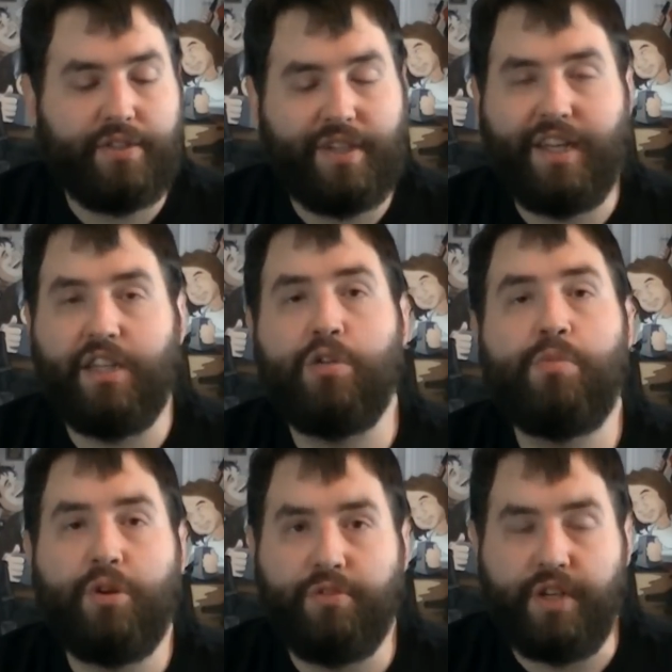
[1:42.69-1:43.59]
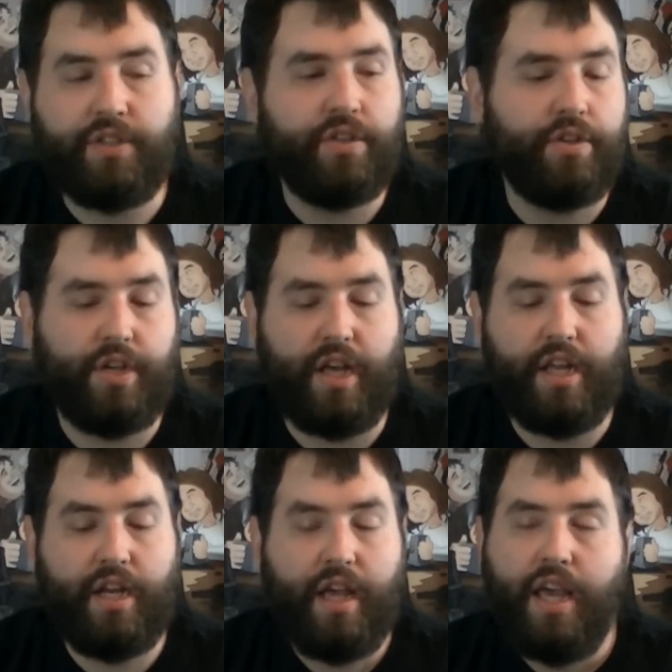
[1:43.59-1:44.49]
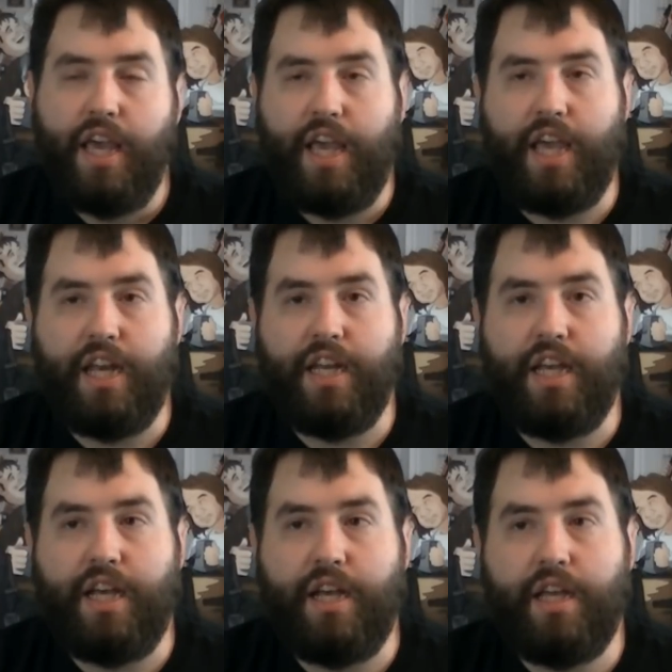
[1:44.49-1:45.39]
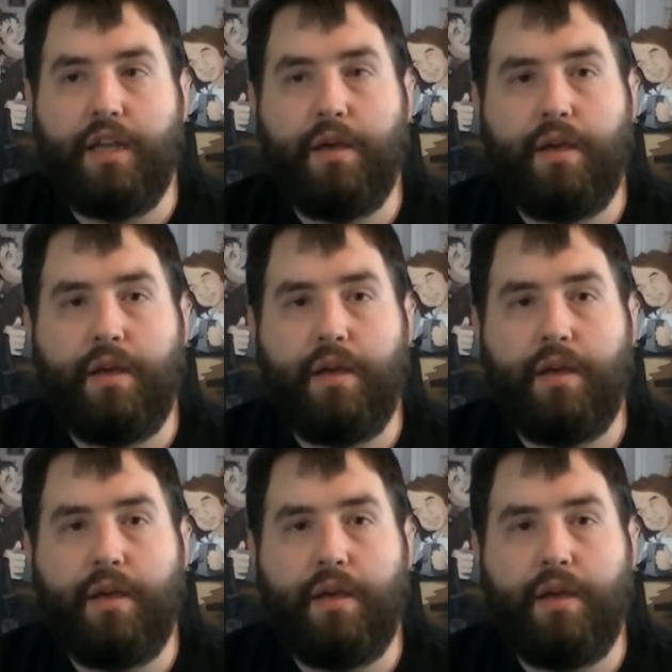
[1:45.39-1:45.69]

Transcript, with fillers: So I did a little more research on it and uh,